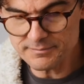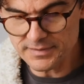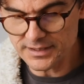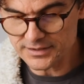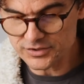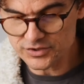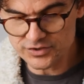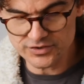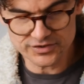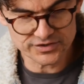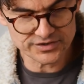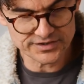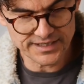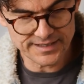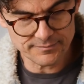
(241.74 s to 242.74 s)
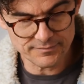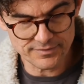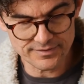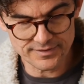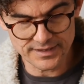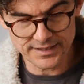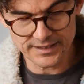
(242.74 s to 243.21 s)
much the same
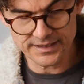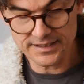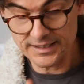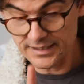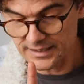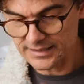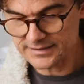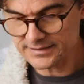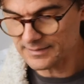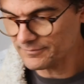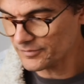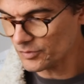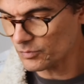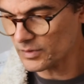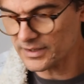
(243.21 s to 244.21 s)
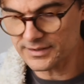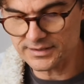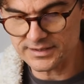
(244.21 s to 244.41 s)
thing, except for one